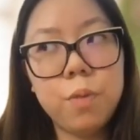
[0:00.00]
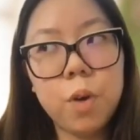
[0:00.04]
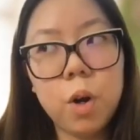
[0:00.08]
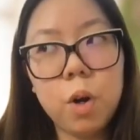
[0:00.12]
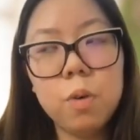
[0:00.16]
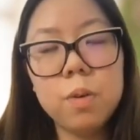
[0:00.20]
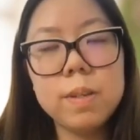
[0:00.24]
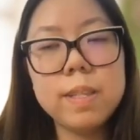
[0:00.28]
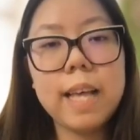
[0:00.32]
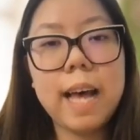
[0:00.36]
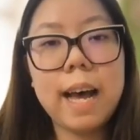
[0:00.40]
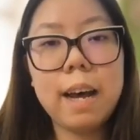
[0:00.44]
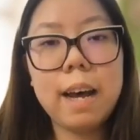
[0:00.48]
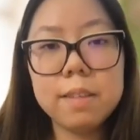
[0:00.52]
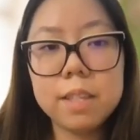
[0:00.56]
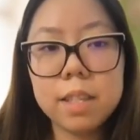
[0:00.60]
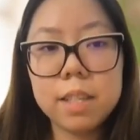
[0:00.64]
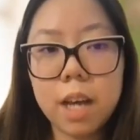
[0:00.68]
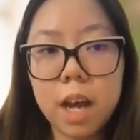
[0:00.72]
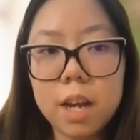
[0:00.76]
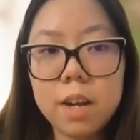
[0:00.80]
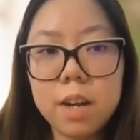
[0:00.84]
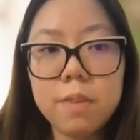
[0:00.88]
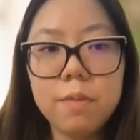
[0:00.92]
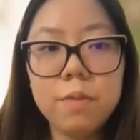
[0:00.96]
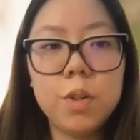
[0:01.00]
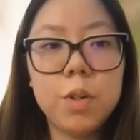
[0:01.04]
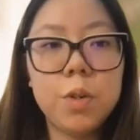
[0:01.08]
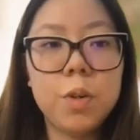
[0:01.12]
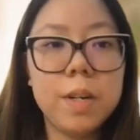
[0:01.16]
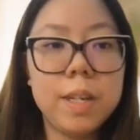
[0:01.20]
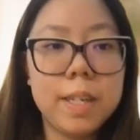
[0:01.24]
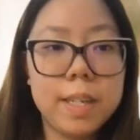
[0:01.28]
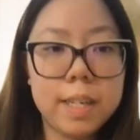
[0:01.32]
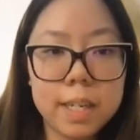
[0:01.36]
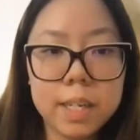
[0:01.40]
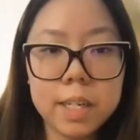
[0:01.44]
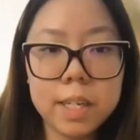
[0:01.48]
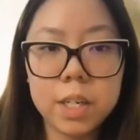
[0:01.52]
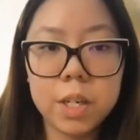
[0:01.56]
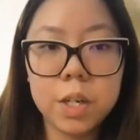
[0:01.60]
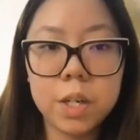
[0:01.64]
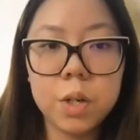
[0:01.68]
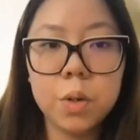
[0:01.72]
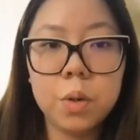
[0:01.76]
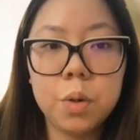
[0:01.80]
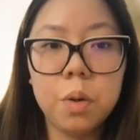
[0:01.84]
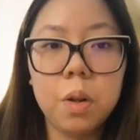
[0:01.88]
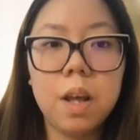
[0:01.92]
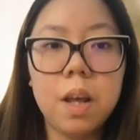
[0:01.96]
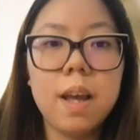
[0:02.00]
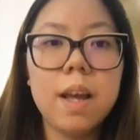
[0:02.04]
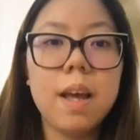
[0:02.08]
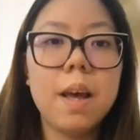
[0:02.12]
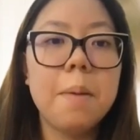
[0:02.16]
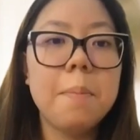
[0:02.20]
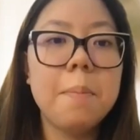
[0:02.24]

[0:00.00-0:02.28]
roles outside of traditional